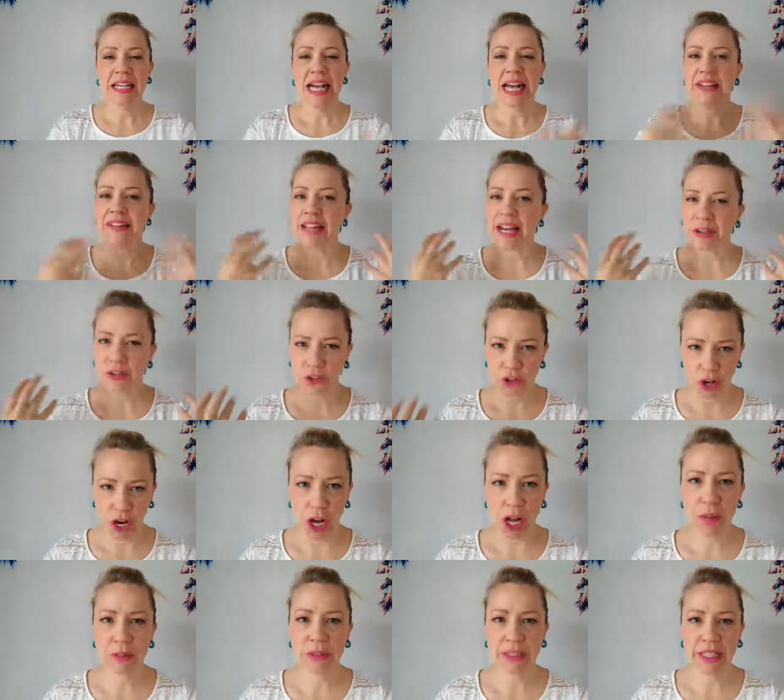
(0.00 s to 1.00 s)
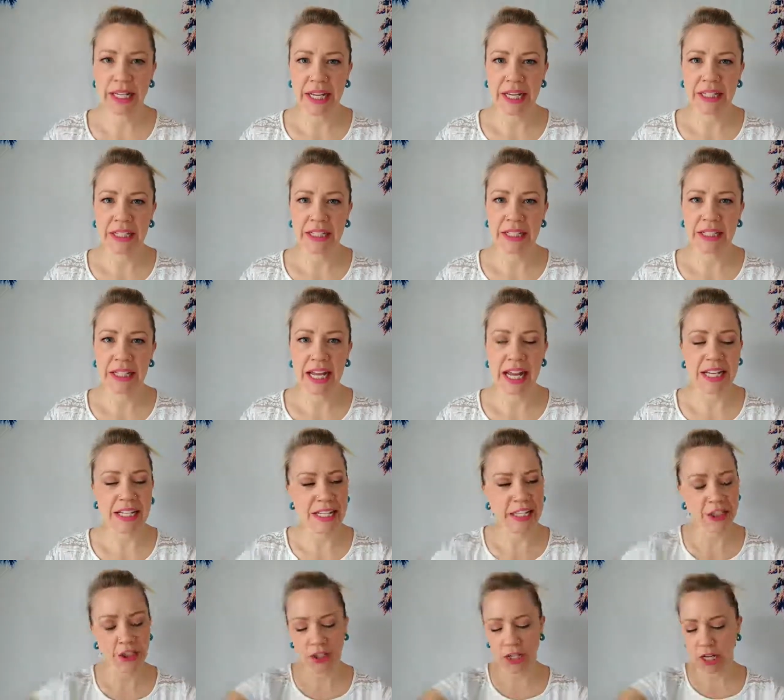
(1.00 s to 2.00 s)
and now you're obligated and
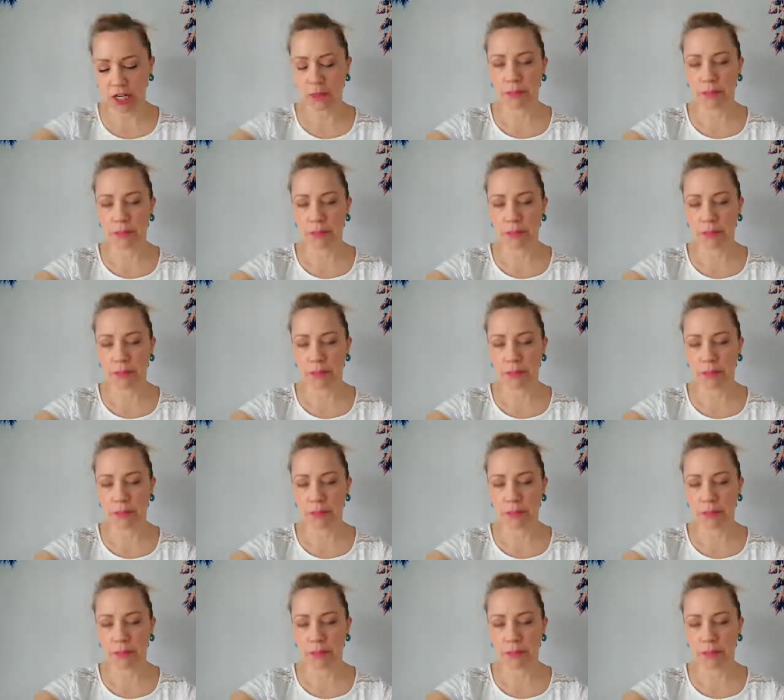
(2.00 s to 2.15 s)
then you got